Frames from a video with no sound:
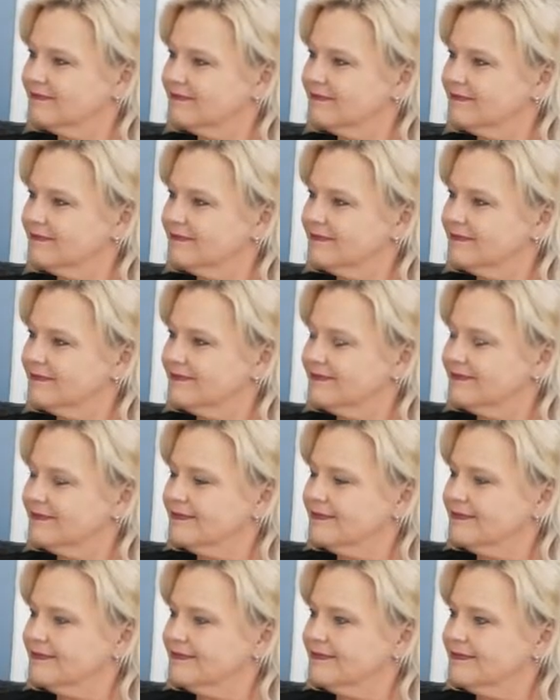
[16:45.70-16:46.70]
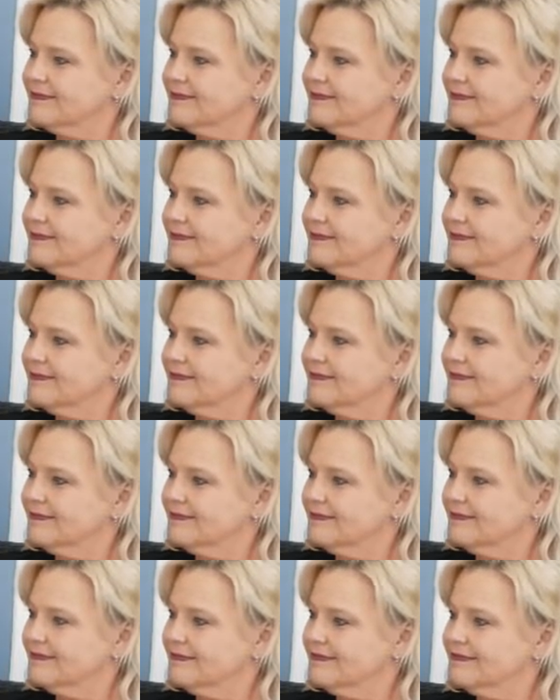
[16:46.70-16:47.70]

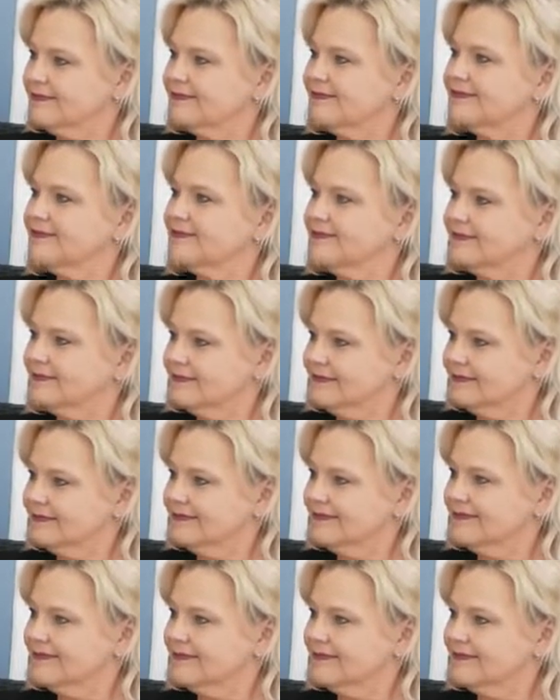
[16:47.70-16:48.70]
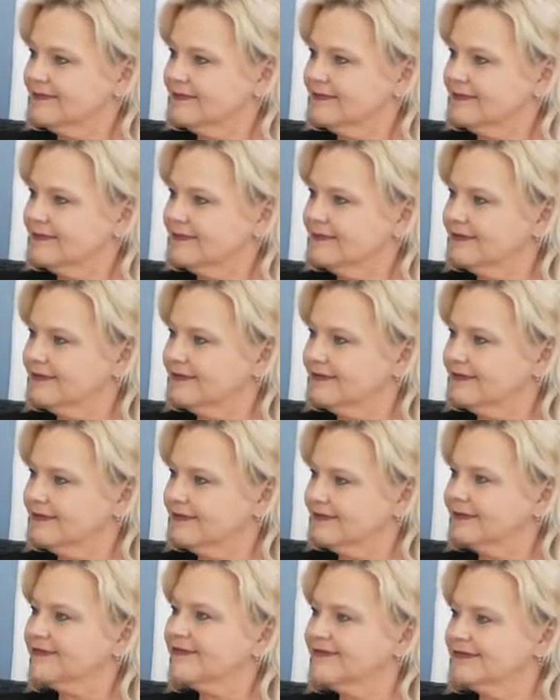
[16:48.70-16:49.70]

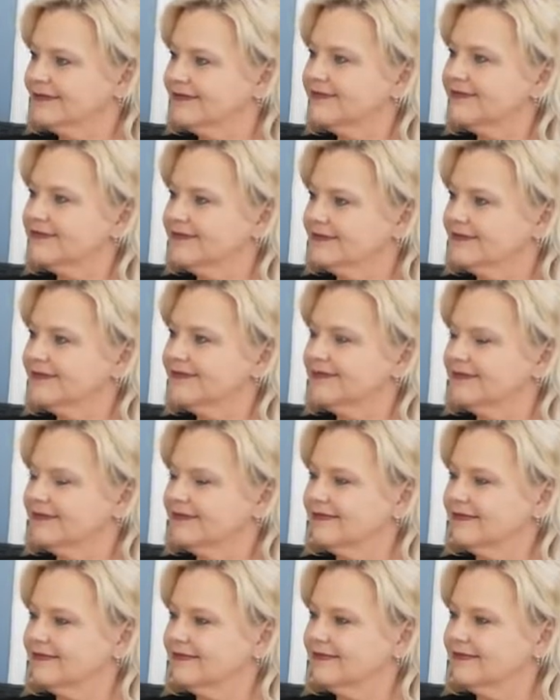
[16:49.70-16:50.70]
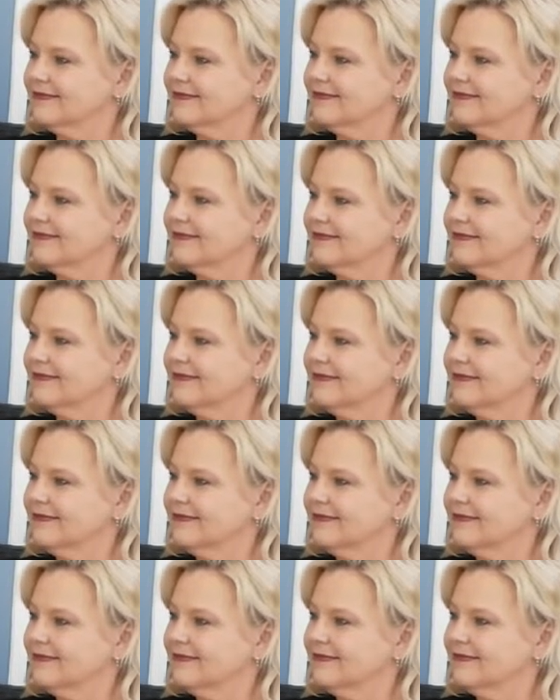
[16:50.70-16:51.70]

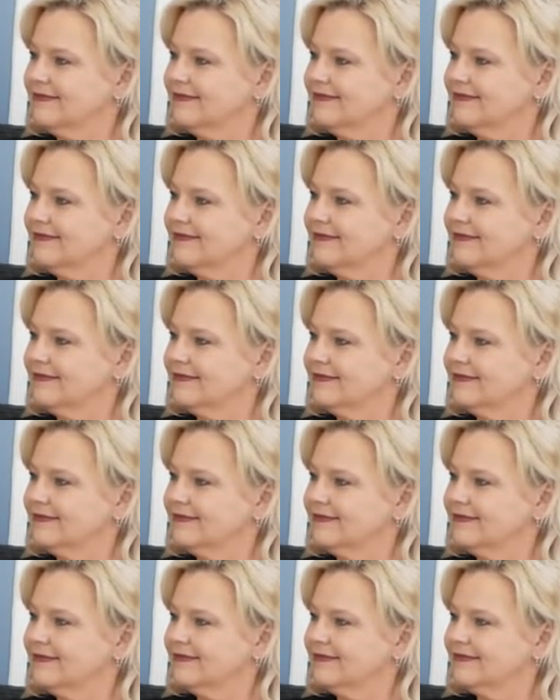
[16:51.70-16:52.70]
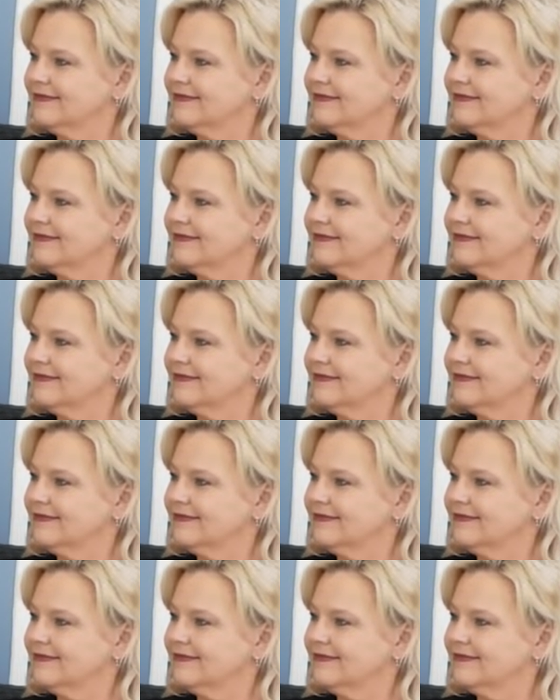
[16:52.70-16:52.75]
The person shown says nothing.